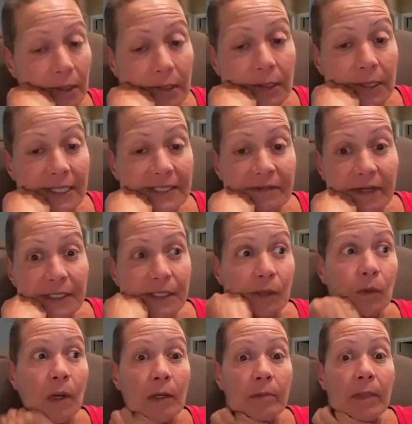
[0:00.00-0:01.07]
let's face it,
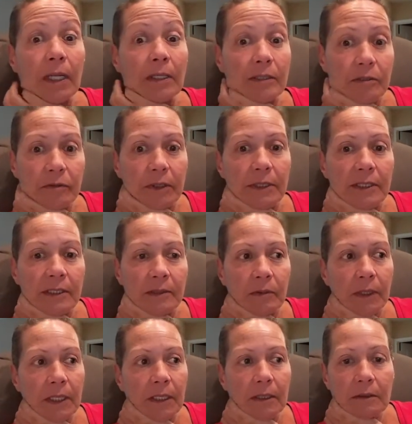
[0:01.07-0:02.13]
watermelon's really
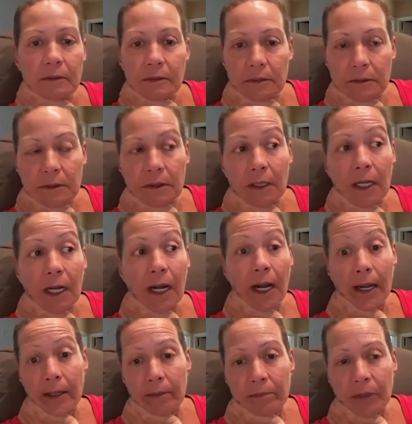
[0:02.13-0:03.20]
sweet.
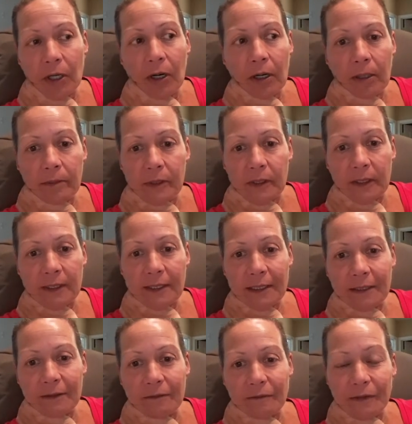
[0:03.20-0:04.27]
I'm carb
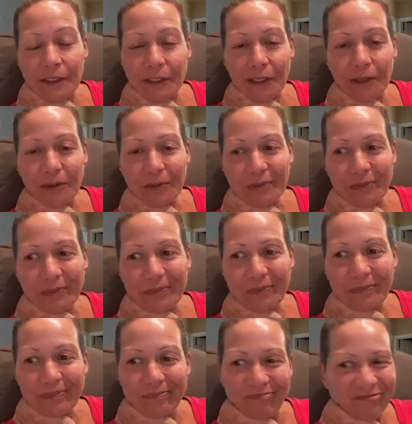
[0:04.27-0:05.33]
sensitive, so
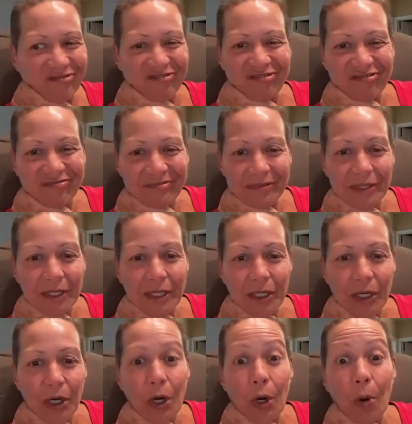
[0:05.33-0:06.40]

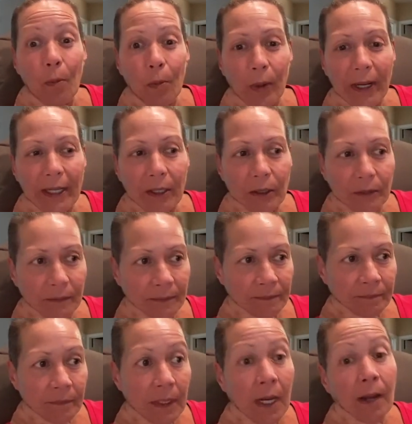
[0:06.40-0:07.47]
no bueno.
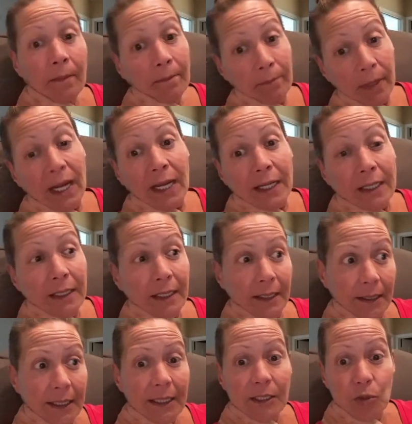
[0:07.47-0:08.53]
But
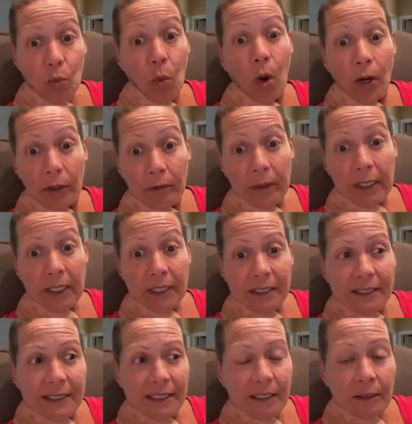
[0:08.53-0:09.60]
it is watery,
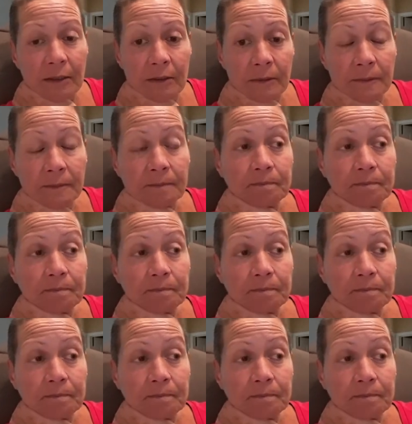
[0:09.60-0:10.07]
so